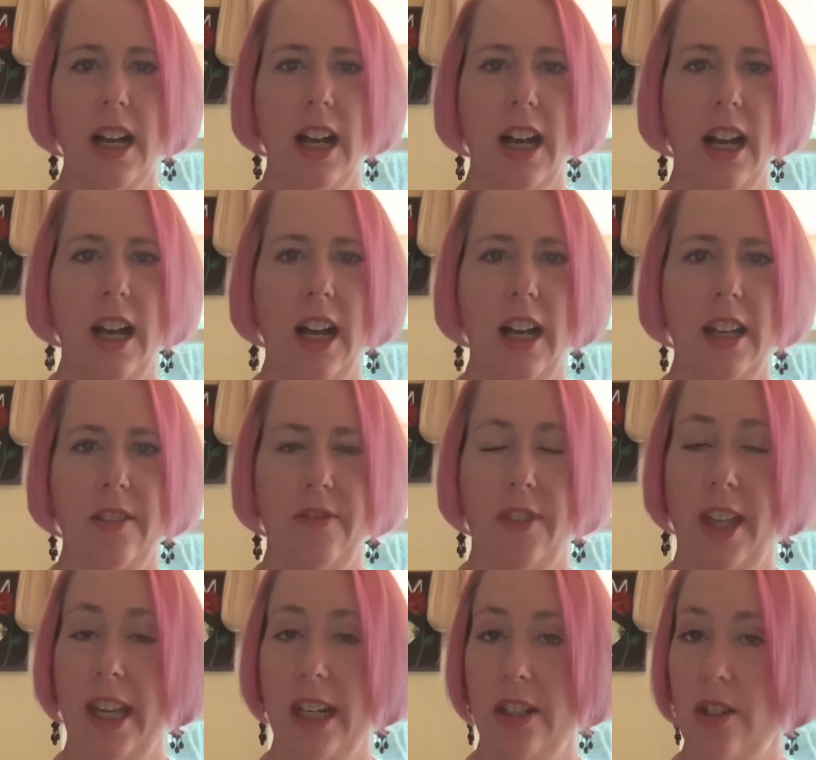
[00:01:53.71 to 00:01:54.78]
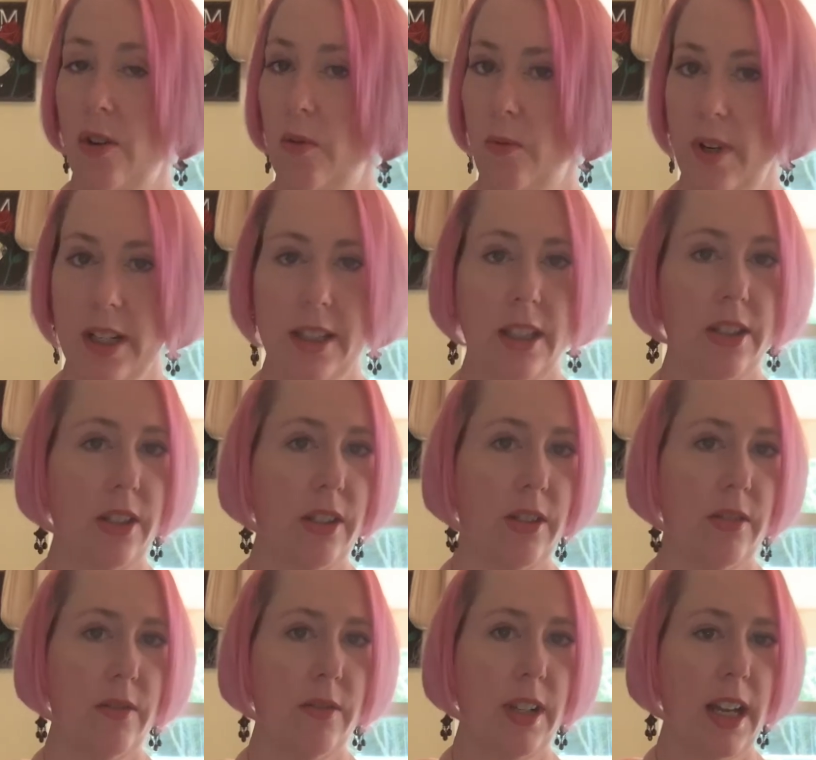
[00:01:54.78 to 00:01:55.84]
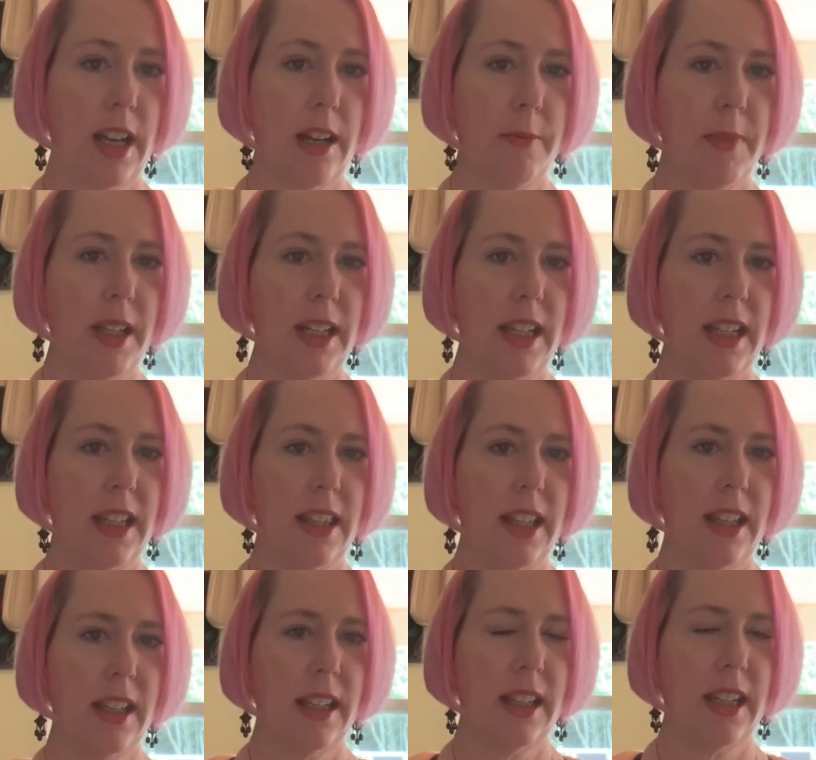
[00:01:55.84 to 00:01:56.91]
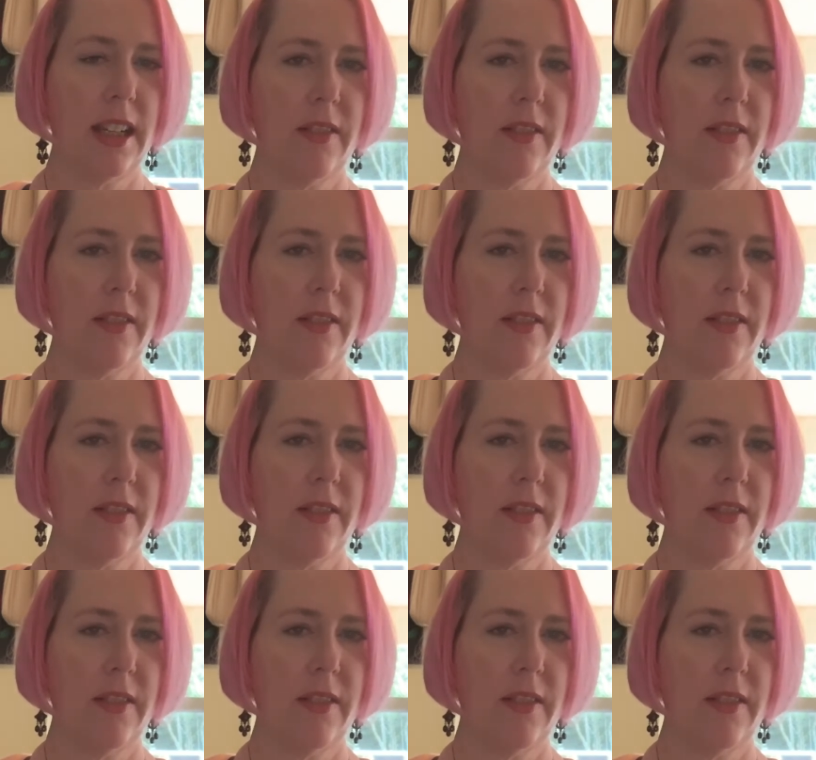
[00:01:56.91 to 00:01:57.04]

if they don't want to do any